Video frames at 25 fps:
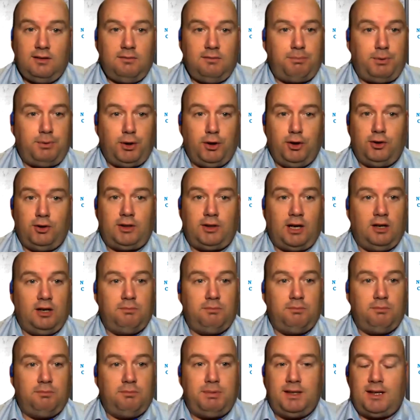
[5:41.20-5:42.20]

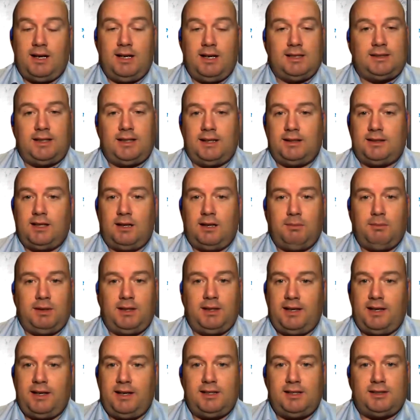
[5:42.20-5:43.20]
don't be in real estate. I mean,
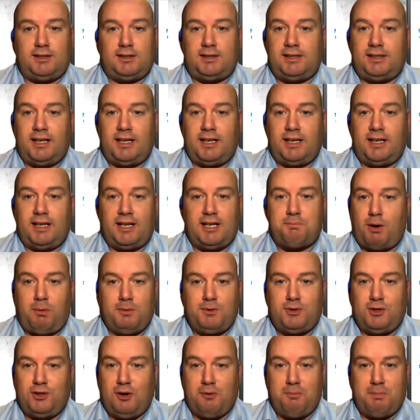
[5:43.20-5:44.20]
then there's serious
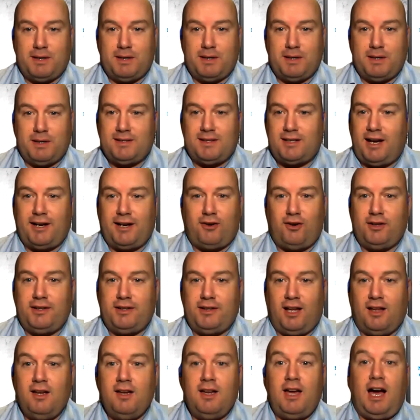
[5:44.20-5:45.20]
problems in your business. I can't
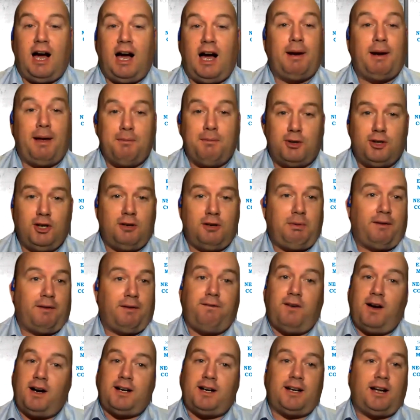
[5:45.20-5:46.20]
help. I mean, I'm good, but
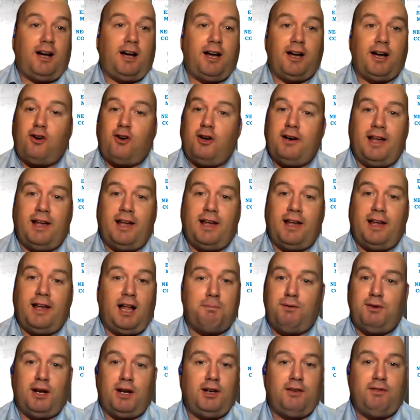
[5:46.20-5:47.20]
fuck it. I can't help you
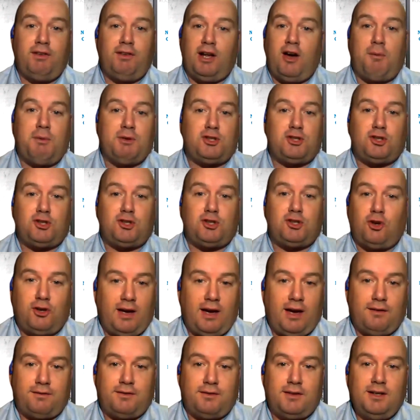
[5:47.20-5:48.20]
if you don't even know how much stock
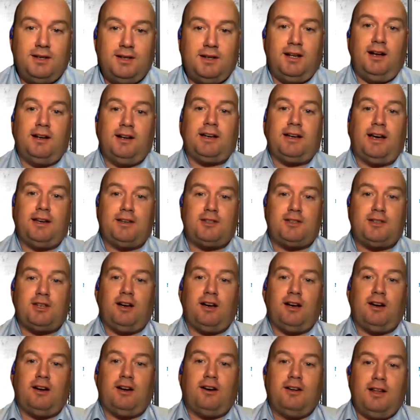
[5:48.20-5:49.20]
you have. Okay,
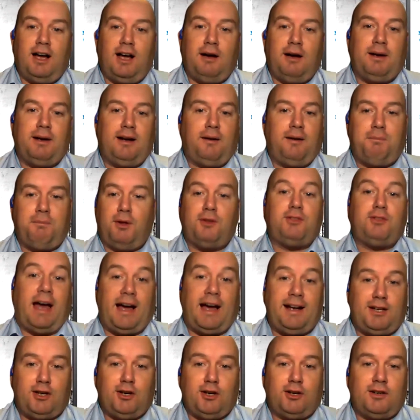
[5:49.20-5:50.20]
so, I mean, I'm not
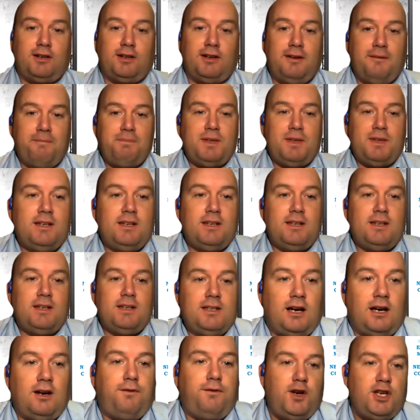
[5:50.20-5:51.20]
that good.
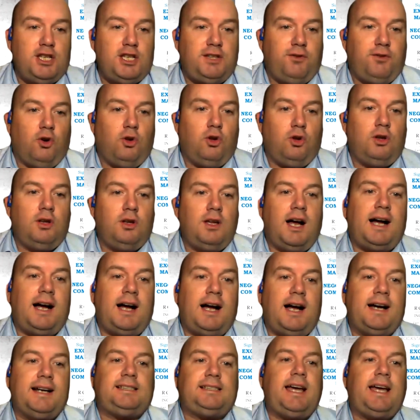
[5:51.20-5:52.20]
So, first of all,
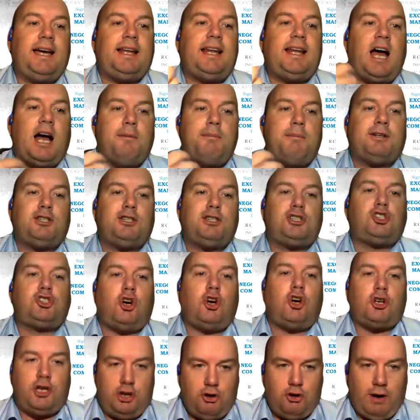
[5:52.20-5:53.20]
understand how much
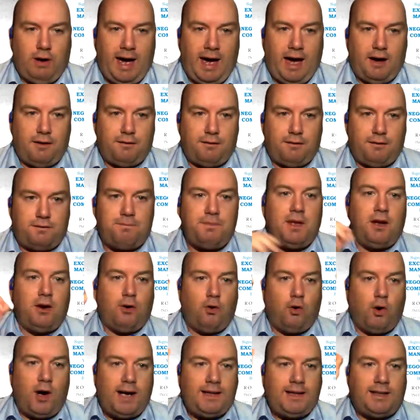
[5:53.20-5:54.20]
stock you have.
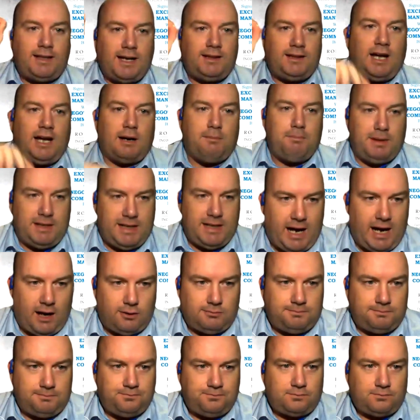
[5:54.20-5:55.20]
Write that number
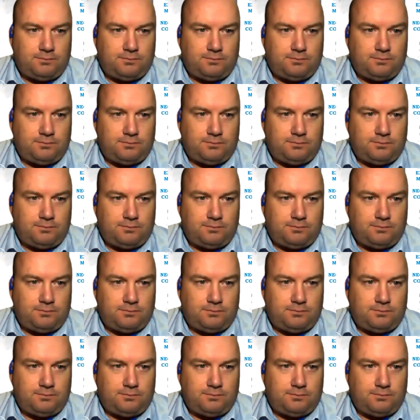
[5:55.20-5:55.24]
down.